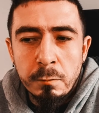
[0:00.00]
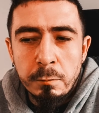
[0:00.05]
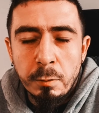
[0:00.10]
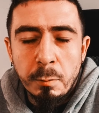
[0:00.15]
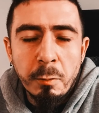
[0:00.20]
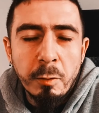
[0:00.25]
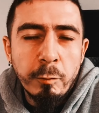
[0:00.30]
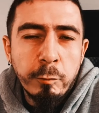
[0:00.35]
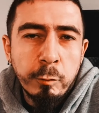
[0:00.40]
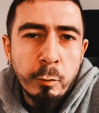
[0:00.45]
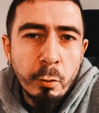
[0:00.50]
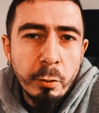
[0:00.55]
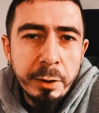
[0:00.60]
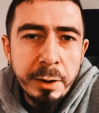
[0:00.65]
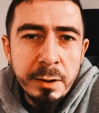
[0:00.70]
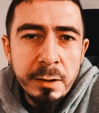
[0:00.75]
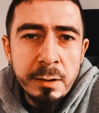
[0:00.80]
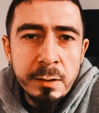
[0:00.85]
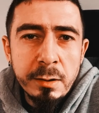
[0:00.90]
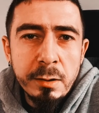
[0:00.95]
a
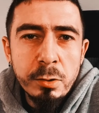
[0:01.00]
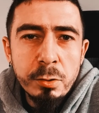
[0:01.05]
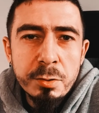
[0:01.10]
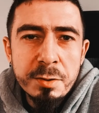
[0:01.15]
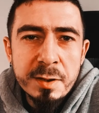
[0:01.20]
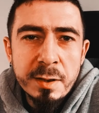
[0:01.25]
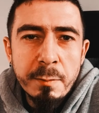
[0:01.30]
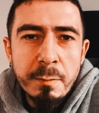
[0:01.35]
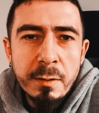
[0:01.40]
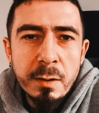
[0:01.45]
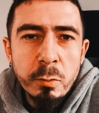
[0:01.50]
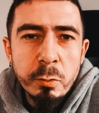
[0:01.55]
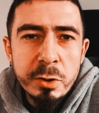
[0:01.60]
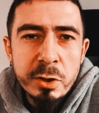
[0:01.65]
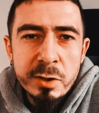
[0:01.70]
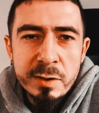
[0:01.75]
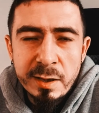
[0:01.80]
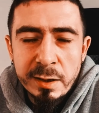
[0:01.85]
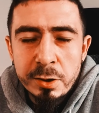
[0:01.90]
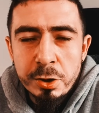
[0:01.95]
void into something which
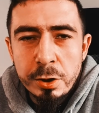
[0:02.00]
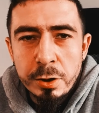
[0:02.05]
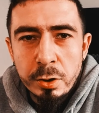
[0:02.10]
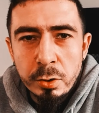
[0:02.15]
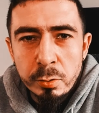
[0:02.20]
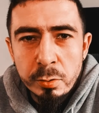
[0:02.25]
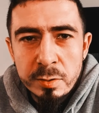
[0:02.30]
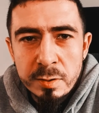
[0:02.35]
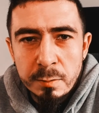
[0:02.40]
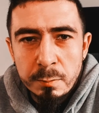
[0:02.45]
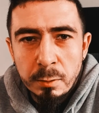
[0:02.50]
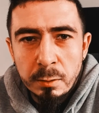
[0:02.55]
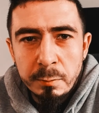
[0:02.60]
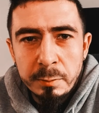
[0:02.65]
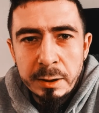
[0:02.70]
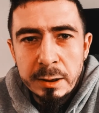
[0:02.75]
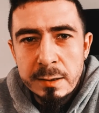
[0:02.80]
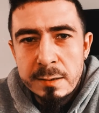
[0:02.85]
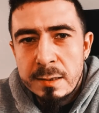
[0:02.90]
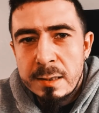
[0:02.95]
is actually usable
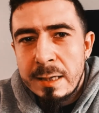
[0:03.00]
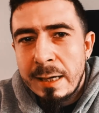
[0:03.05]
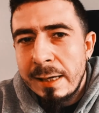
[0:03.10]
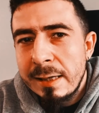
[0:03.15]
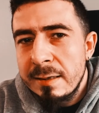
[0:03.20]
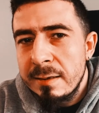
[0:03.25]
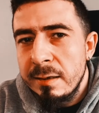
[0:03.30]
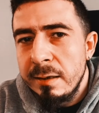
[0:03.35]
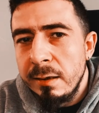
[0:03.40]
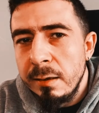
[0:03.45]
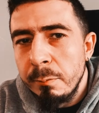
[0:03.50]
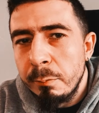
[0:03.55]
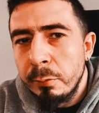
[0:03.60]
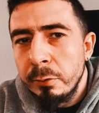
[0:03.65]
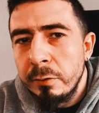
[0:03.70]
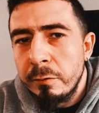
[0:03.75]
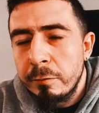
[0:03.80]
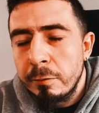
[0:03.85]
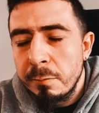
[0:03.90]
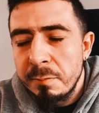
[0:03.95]
because it has
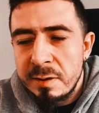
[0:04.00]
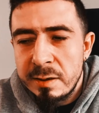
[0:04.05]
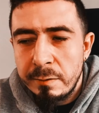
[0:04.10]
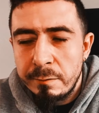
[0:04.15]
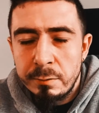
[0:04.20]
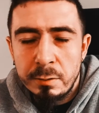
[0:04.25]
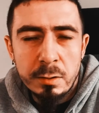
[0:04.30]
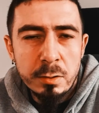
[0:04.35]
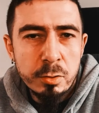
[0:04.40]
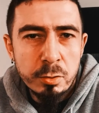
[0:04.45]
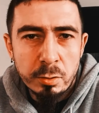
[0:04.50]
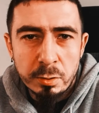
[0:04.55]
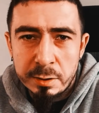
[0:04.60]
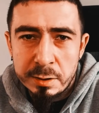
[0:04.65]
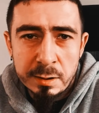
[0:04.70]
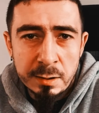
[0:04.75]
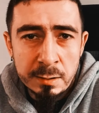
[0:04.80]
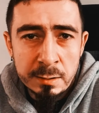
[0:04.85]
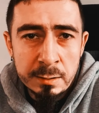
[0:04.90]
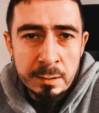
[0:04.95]
input from several
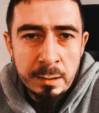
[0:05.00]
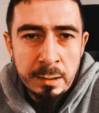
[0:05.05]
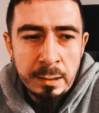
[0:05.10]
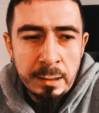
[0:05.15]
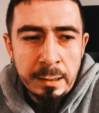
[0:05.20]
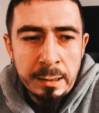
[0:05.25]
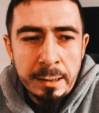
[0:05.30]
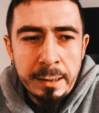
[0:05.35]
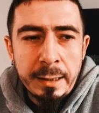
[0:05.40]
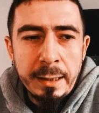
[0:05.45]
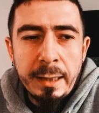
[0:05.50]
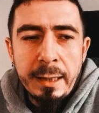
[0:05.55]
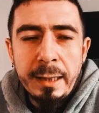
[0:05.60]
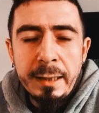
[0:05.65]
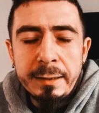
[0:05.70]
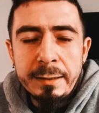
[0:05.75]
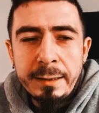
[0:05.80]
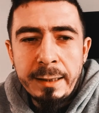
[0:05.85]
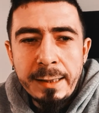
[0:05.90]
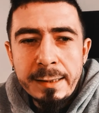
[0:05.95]
sources.
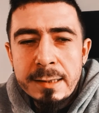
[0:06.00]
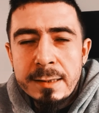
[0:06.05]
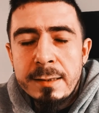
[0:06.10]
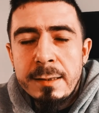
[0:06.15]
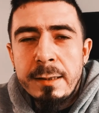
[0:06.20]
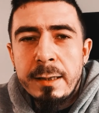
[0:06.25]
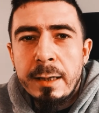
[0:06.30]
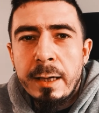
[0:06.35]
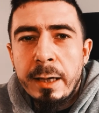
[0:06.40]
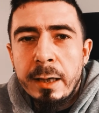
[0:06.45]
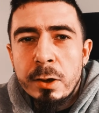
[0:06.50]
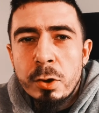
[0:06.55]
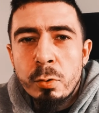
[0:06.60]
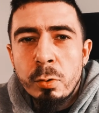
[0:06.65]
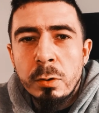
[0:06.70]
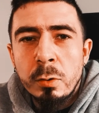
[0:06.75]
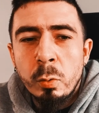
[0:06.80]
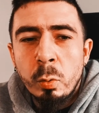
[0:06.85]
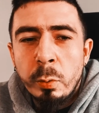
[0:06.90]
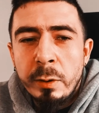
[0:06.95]
And that's the
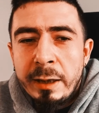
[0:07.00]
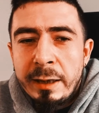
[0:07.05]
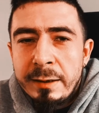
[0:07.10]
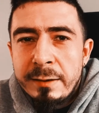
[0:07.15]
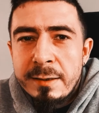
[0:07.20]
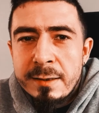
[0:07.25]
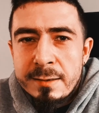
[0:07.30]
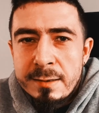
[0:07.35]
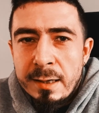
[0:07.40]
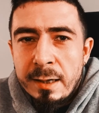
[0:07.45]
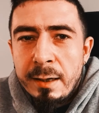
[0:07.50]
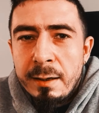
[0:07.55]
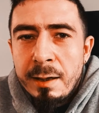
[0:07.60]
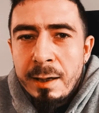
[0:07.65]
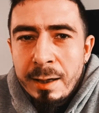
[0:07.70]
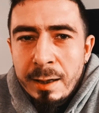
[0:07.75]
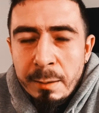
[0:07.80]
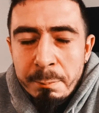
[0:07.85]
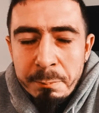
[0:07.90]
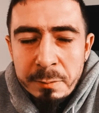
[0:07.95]
actual way design
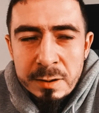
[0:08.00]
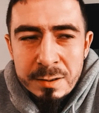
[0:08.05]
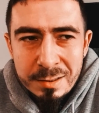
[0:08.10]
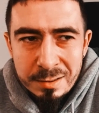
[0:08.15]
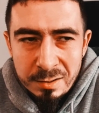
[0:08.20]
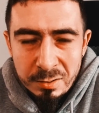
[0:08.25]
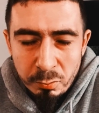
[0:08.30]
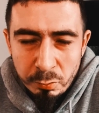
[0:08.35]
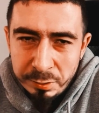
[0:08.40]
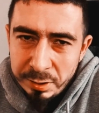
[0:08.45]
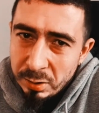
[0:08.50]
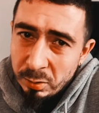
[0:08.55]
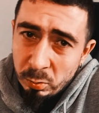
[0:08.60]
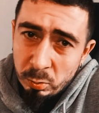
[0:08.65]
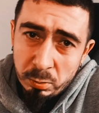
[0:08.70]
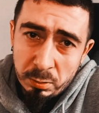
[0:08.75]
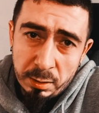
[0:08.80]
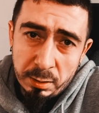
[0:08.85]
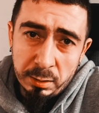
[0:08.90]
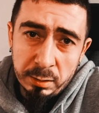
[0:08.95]
happens in a real
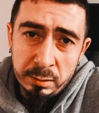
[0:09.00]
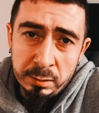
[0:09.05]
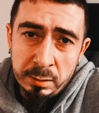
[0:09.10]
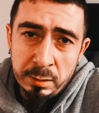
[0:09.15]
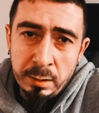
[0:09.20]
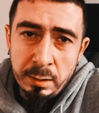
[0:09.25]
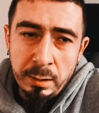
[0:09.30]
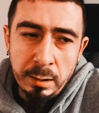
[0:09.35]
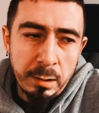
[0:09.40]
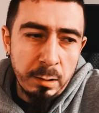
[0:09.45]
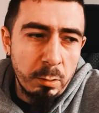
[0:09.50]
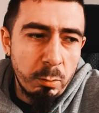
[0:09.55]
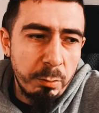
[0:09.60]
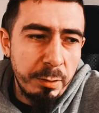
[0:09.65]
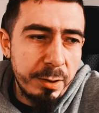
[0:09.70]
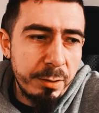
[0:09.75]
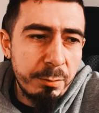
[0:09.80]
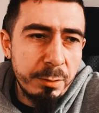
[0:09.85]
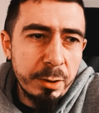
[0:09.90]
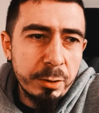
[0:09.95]
world.
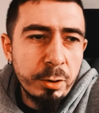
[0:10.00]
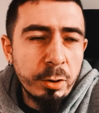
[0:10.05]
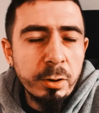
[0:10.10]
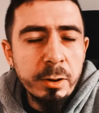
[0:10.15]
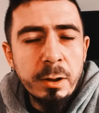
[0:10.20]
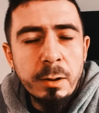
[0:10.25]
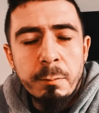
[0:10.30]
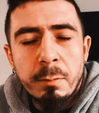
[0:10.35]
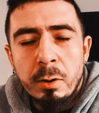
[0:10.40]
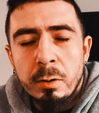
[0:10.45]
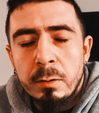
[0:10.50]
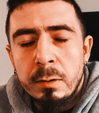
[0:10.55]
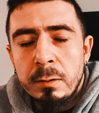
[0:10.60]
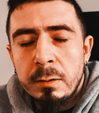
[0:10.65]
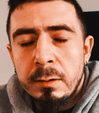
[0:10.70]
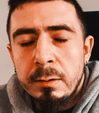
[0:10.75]
Whether we're talking about